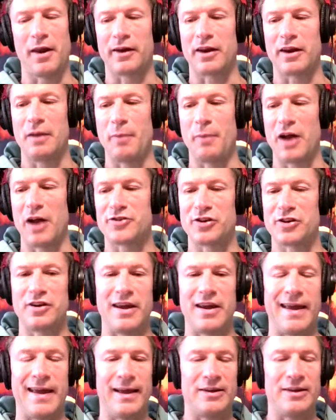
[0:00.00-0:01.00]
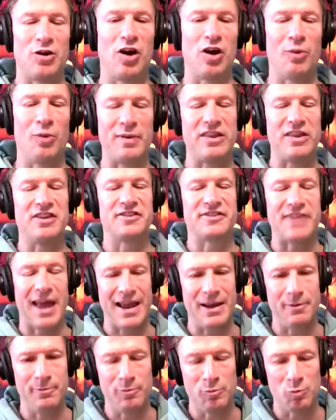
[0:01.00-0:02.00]
And I can imagine it'll be the
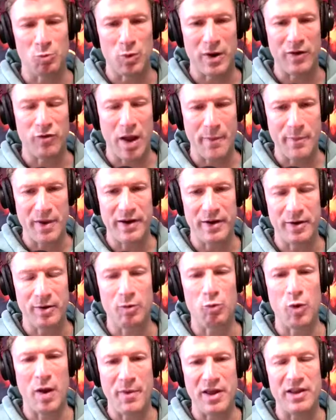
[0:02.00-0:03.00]
same with women.